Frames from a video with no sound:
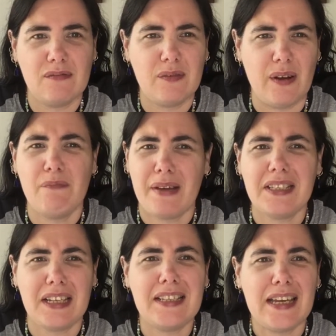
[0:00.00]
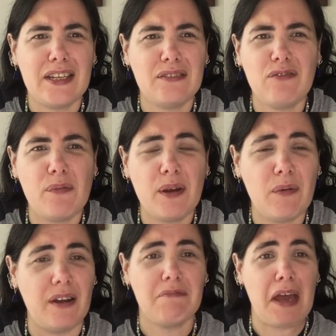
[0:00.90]
well, basically tennis and Formula
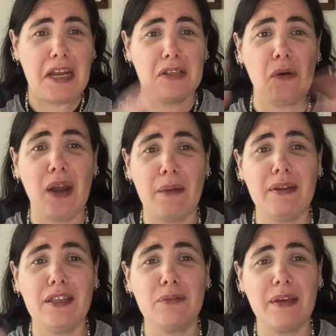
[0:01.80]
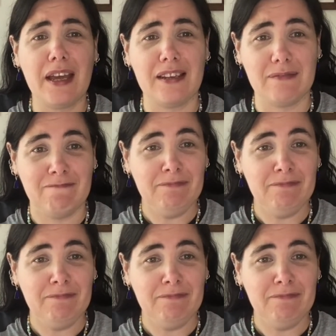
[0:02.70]
One. And it's all happening this weekend.